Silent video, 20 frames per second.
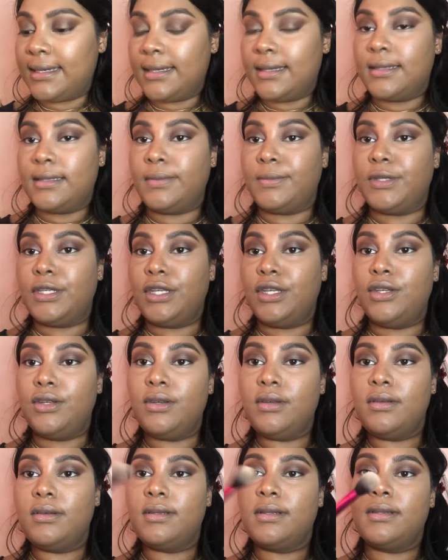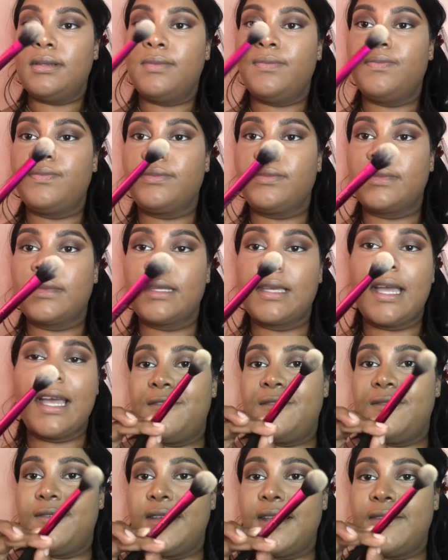I'm gonna use a
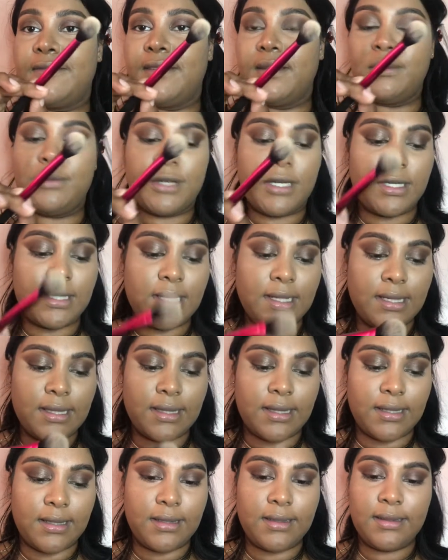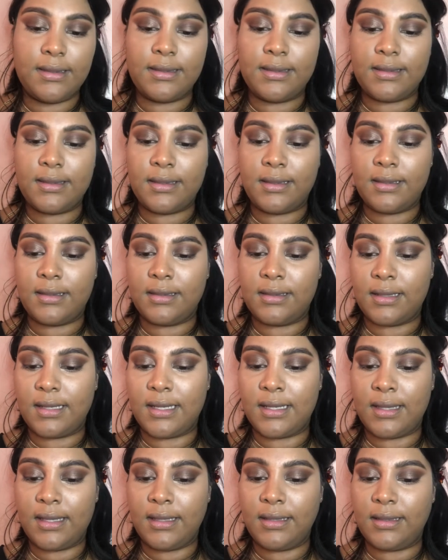fluffy brush like this. I
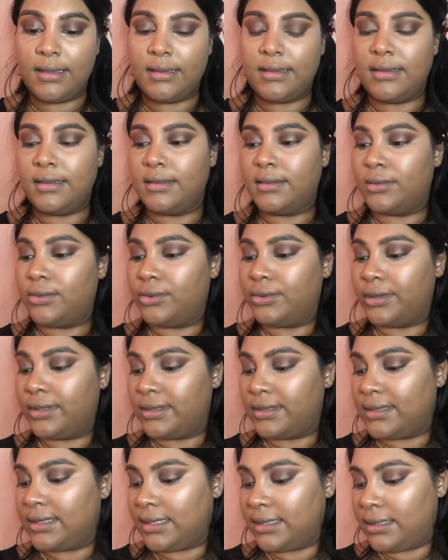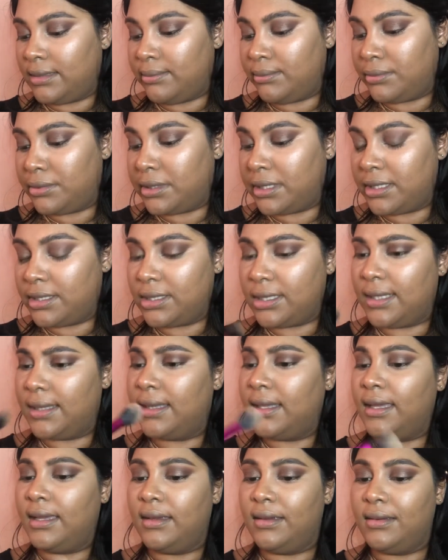think this is called a setting brush, I
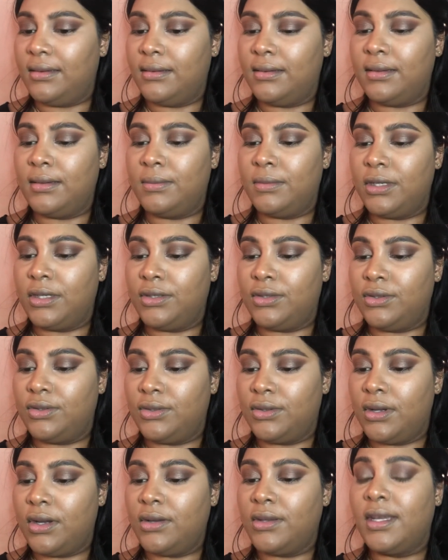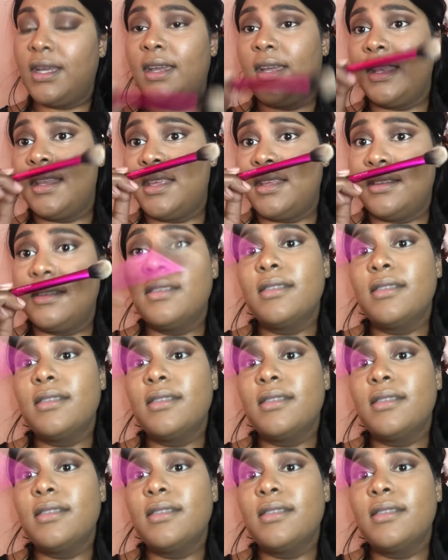think. I'm not sure. Oh yeah, it is.